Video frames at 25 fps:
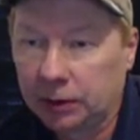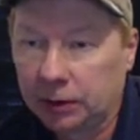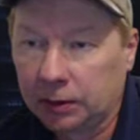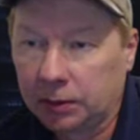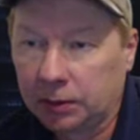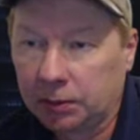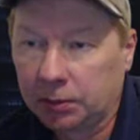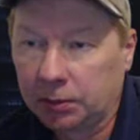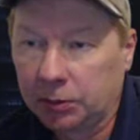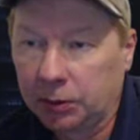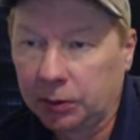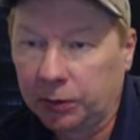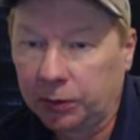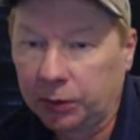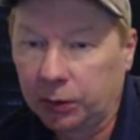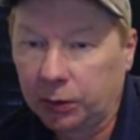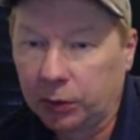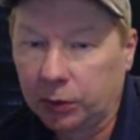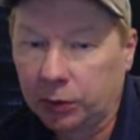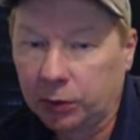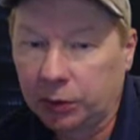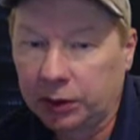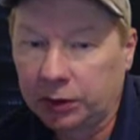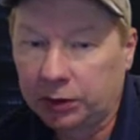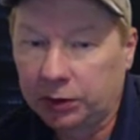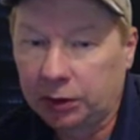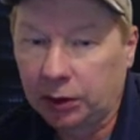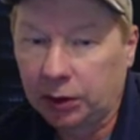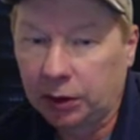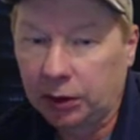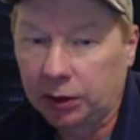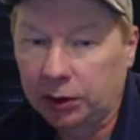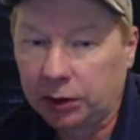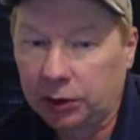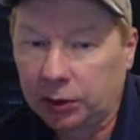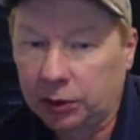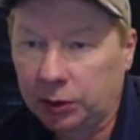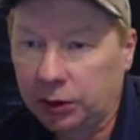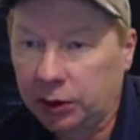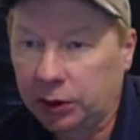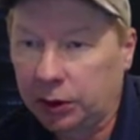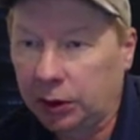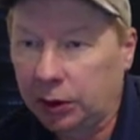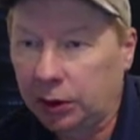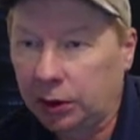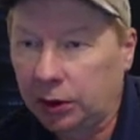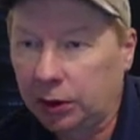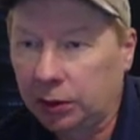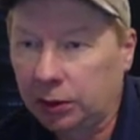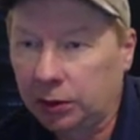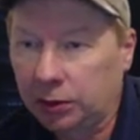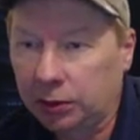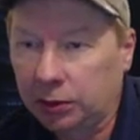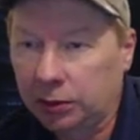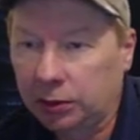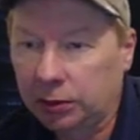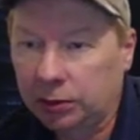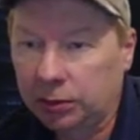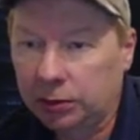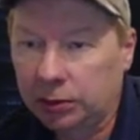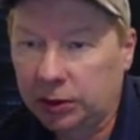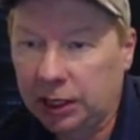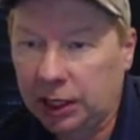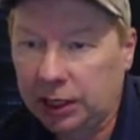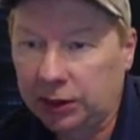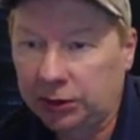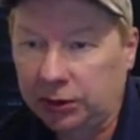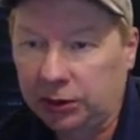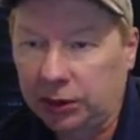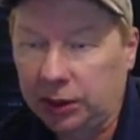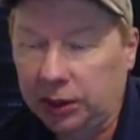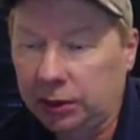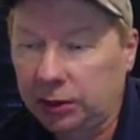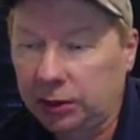before we start doing our testing.